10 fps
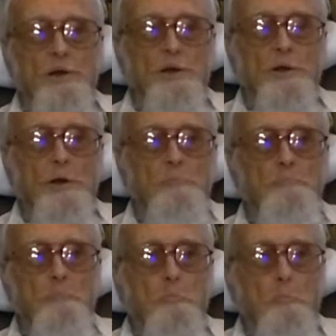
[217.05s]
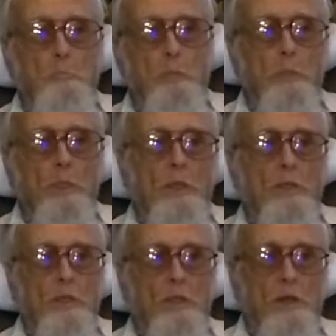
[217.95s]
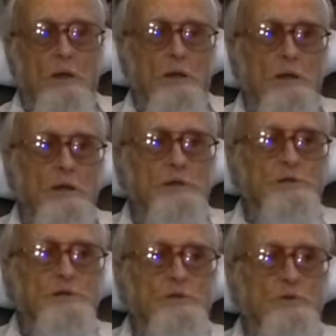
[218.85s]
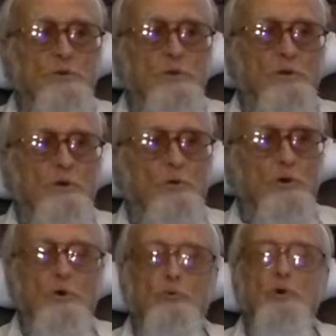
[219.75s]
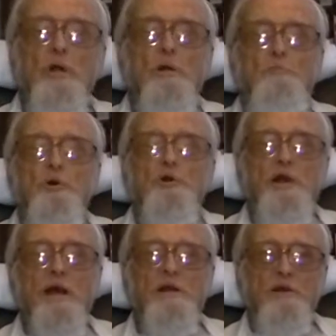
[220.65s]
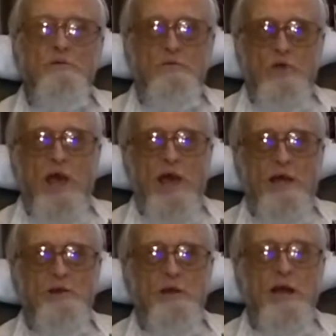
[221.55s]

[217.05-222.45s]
And it's a real protective cat.